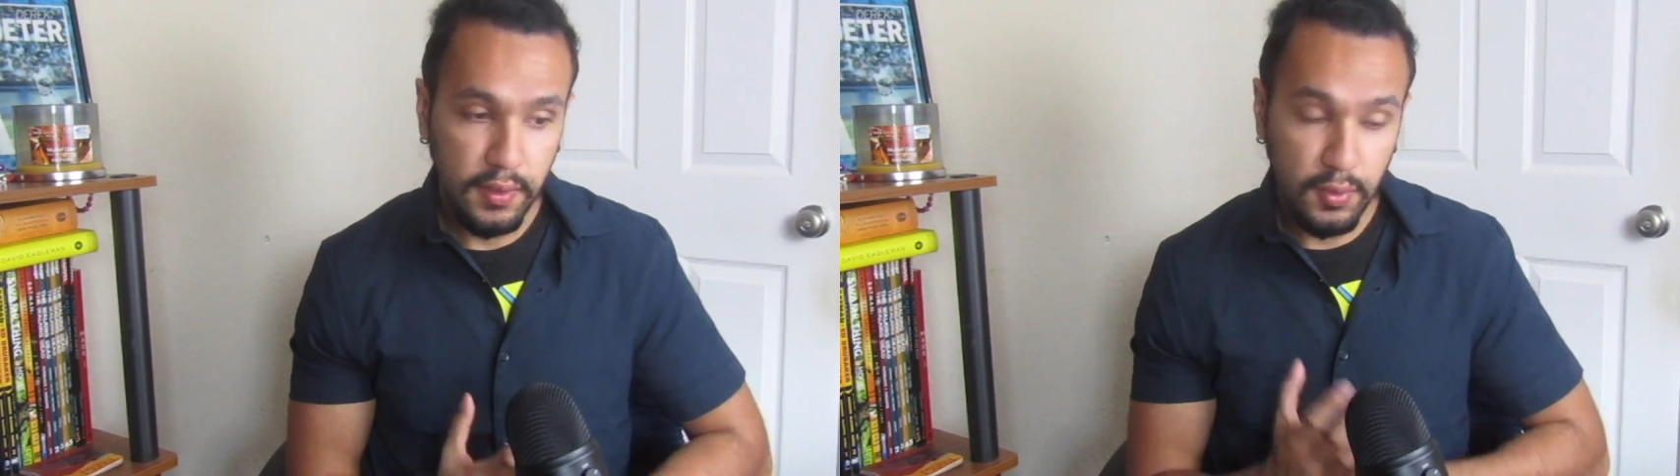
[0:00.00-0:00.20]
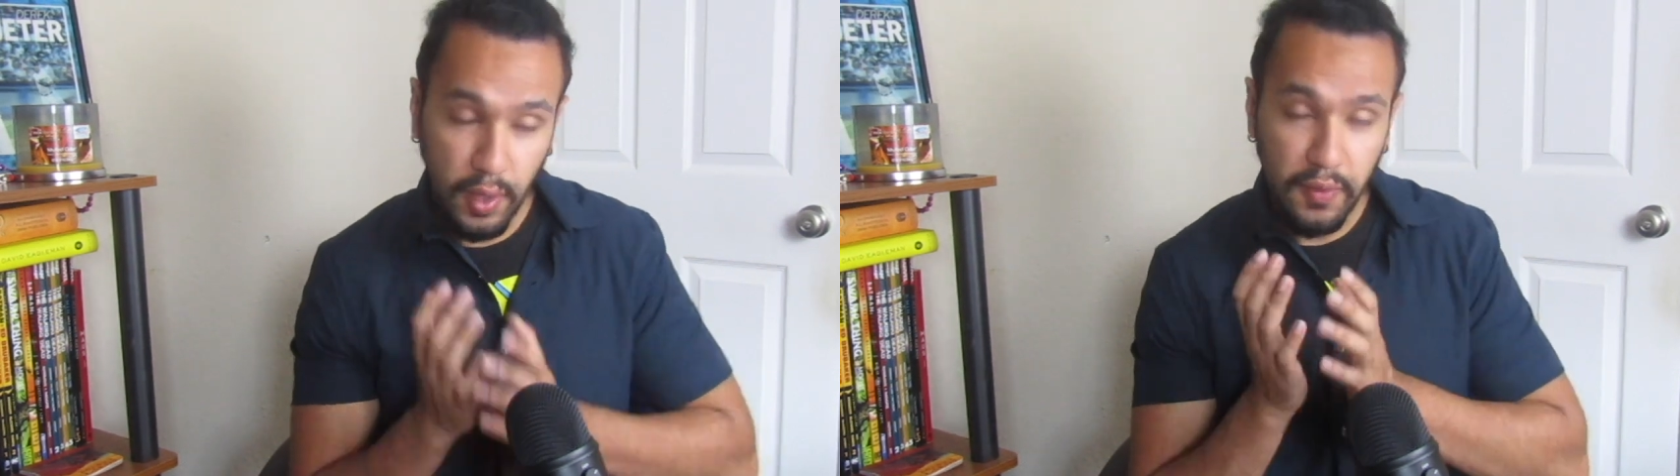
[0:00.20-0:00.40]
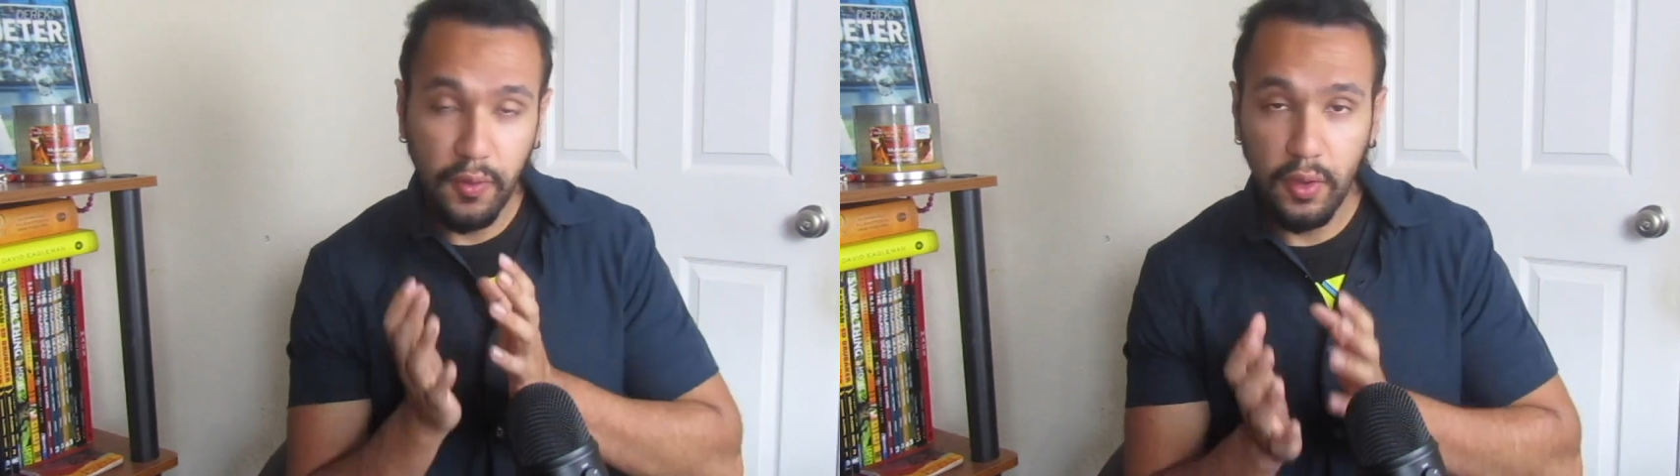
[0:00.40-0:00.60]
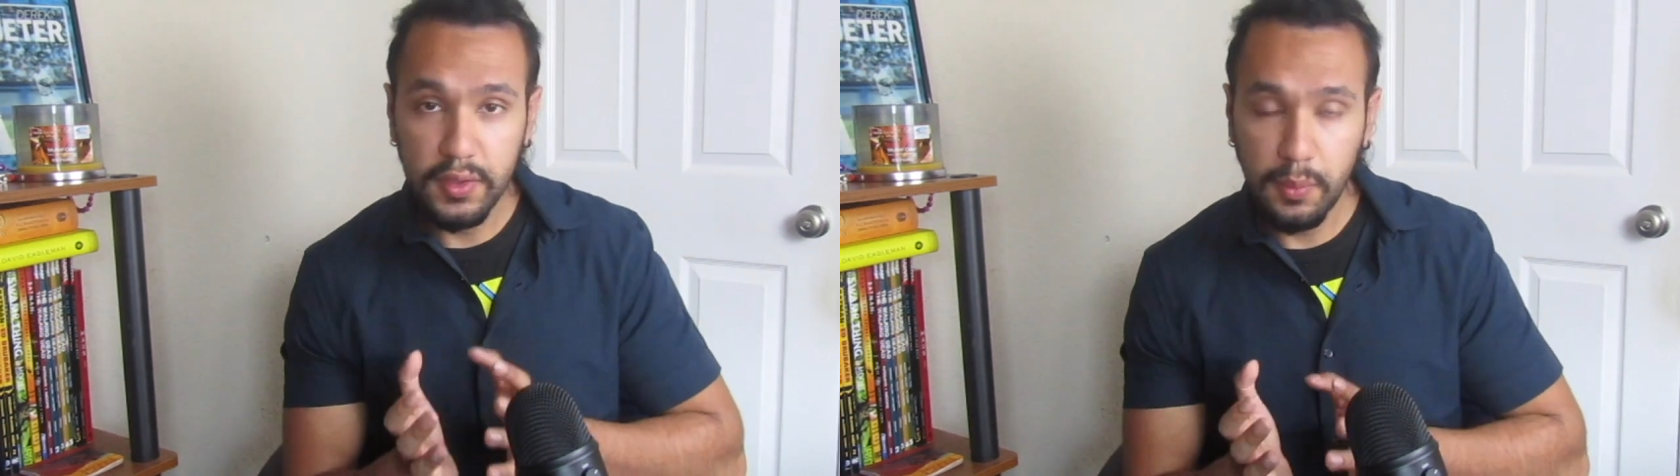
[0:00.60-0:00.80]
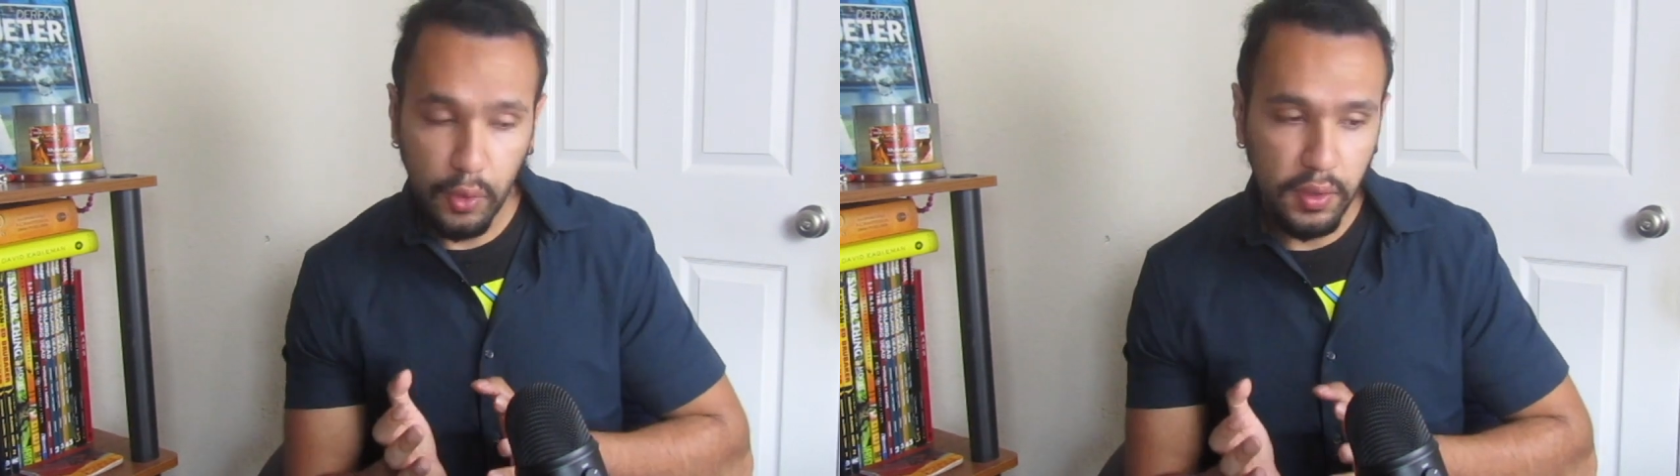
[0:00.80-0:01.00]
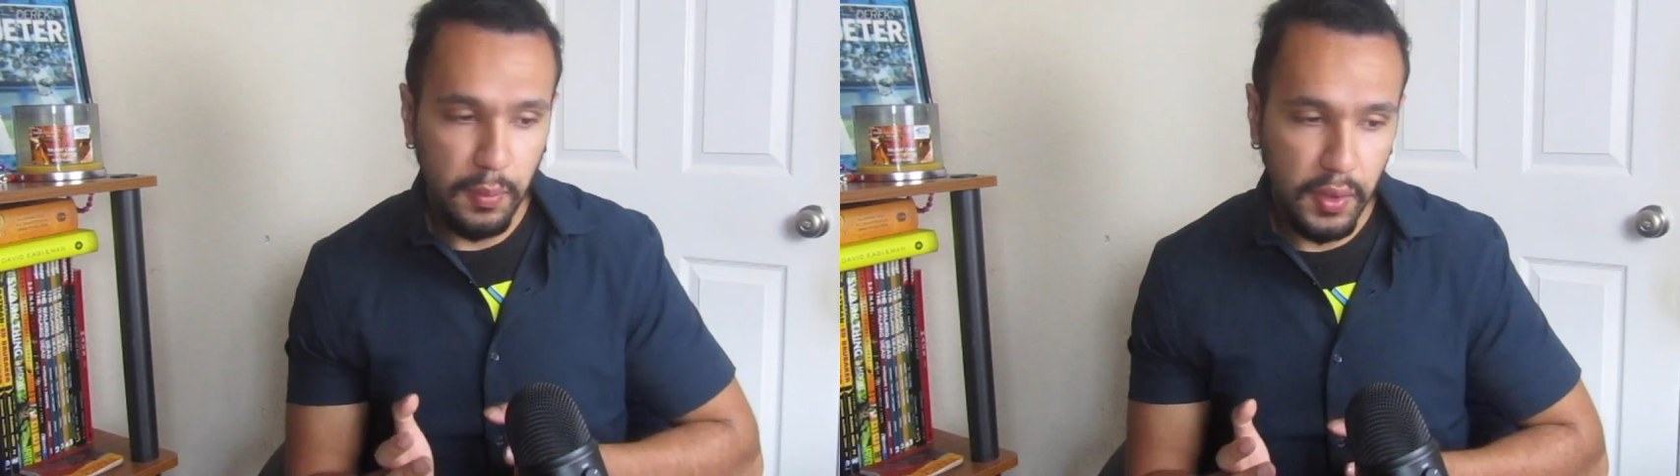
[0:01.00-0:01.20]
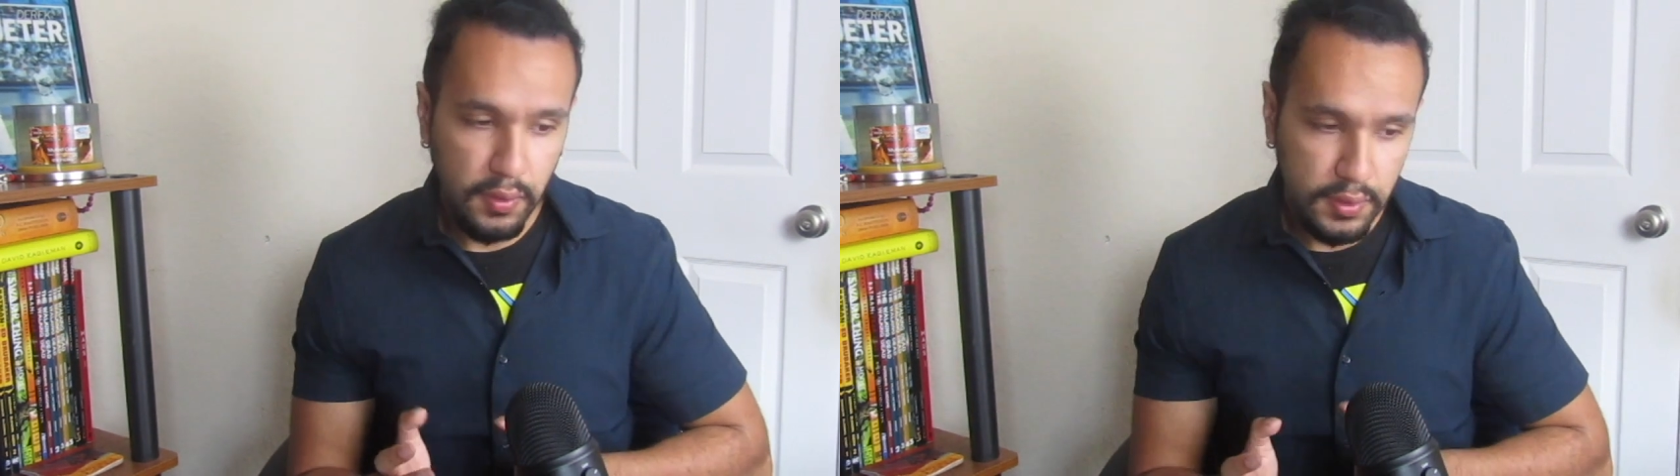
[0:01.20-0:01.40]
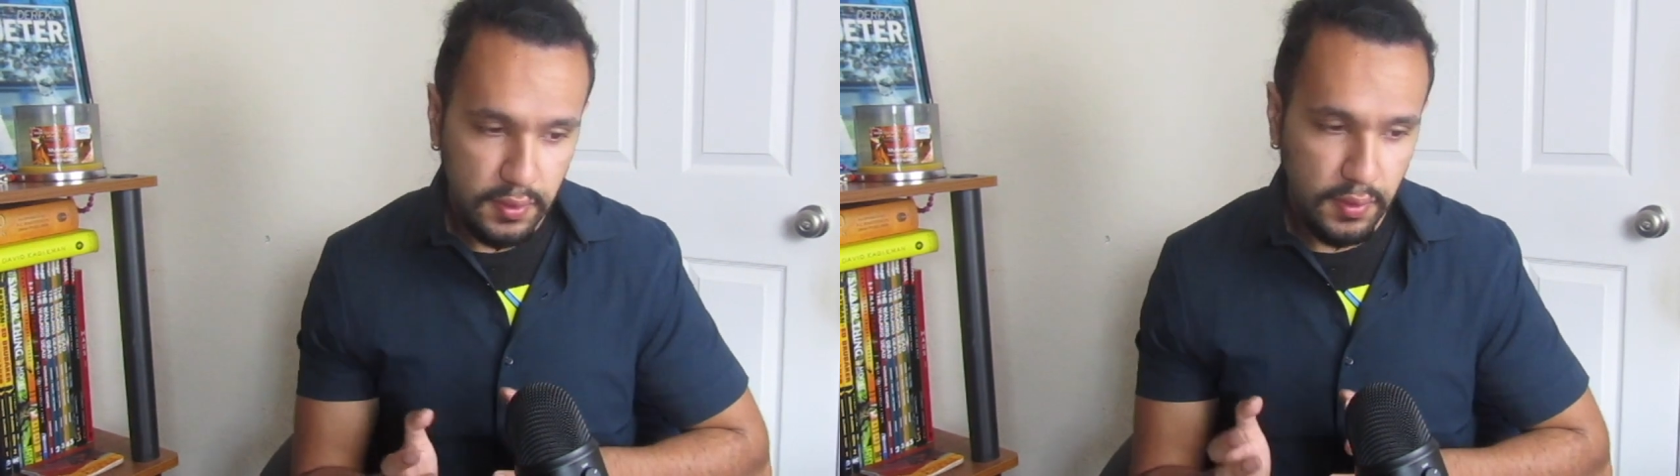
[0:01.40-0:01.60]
So I fall somewhere in the middle.